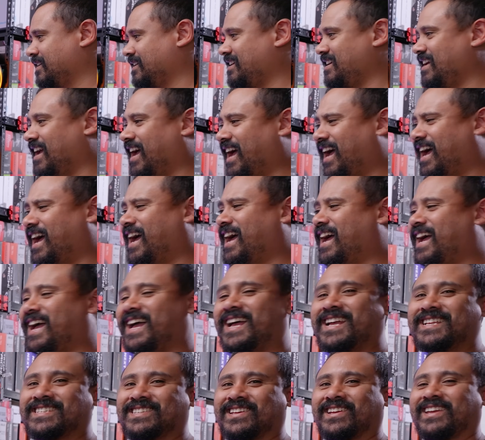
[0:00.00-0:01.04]

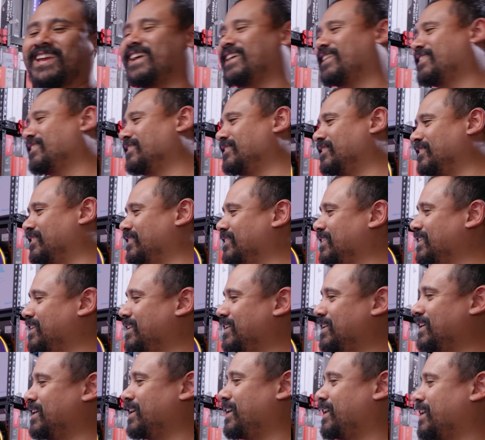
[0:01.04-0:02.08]
Yes! Okay, cool.
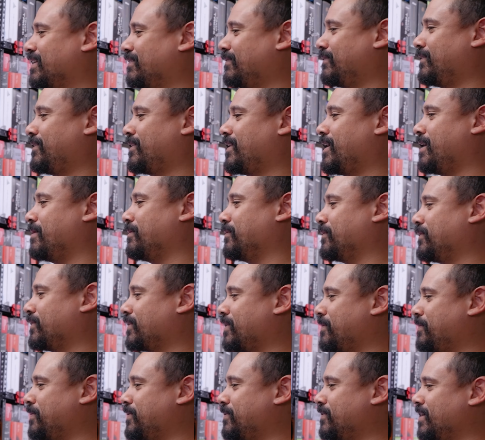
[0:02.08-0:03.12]
We're up.
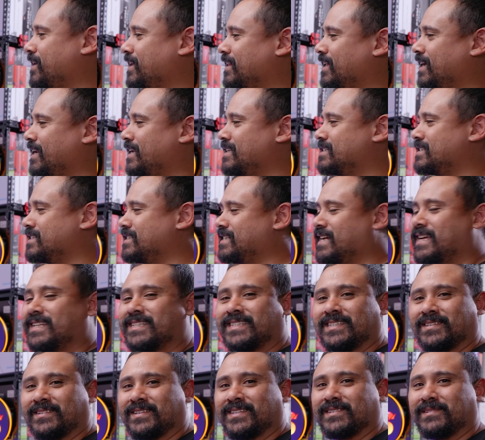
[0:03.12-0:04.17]
We're up and running, ladies and
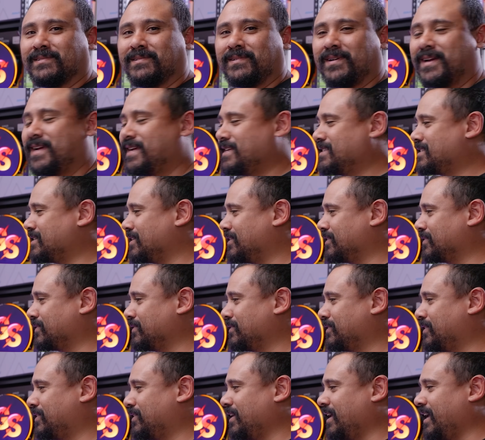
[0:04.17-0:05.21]
gents. It's always a
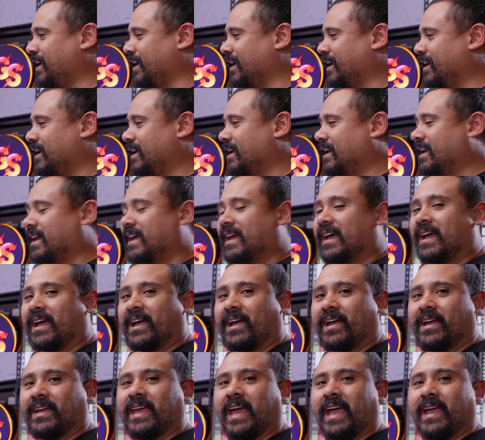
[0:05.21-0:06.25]
good thing.
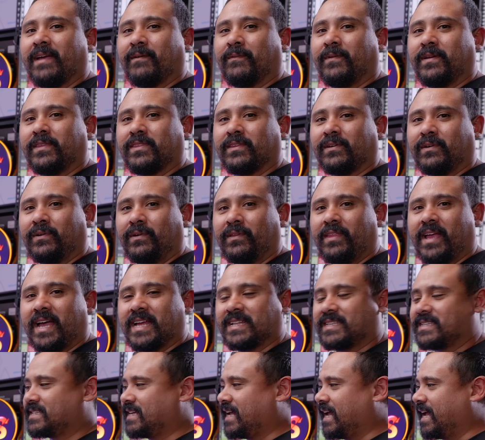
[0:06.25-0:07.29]
Okay, with all
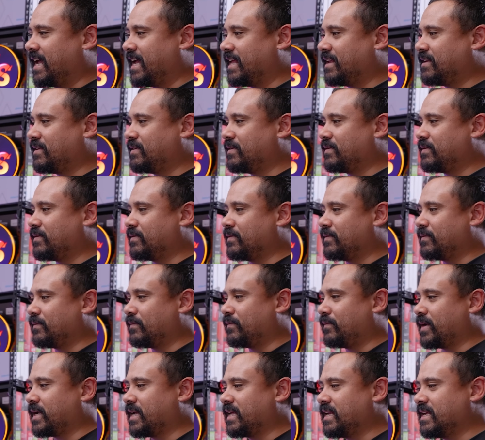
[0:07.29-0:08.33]
that said,
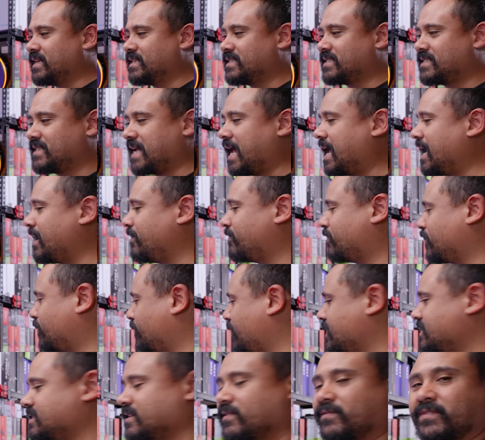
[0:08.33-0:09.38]
we're gonna save the
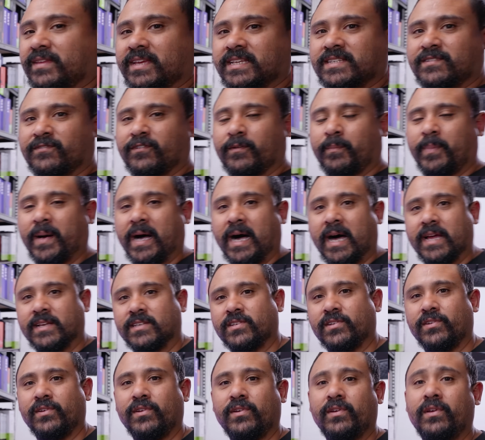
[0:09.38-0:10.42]
rest of this for part
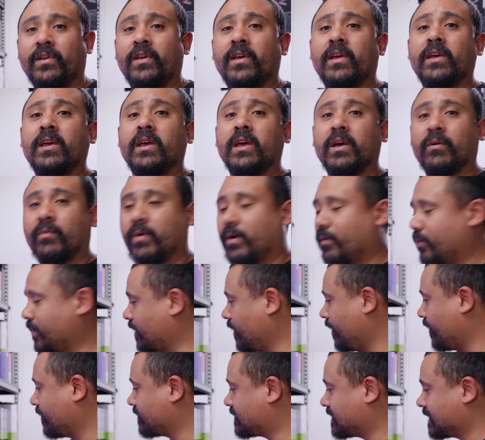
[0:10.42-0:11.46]
two, where we're
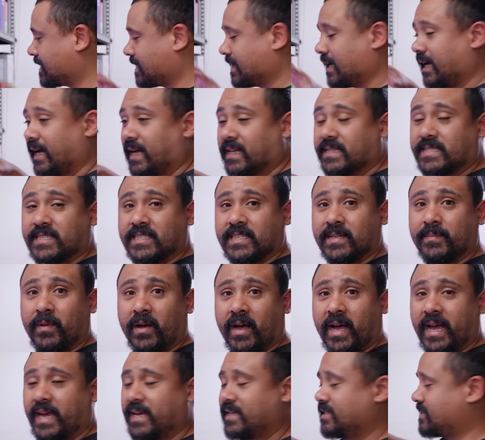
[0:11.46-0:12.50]
going to
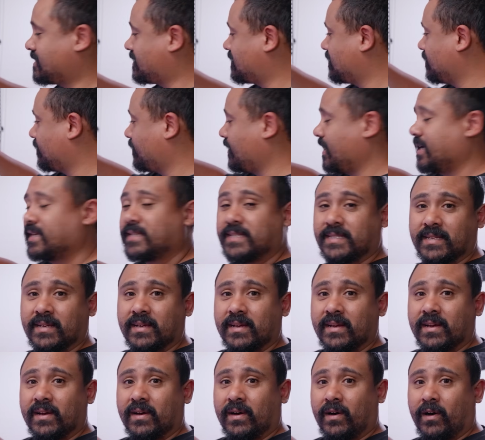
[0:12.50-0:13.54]
customize the rest
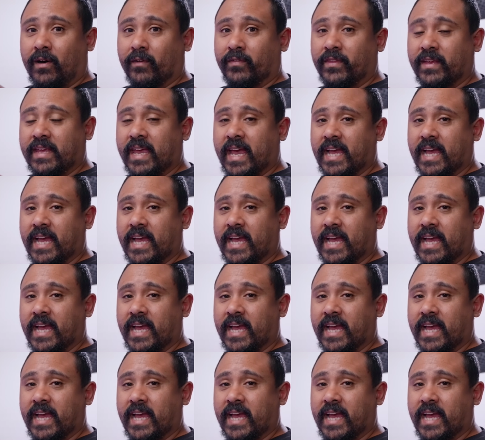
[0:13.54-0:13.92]
of the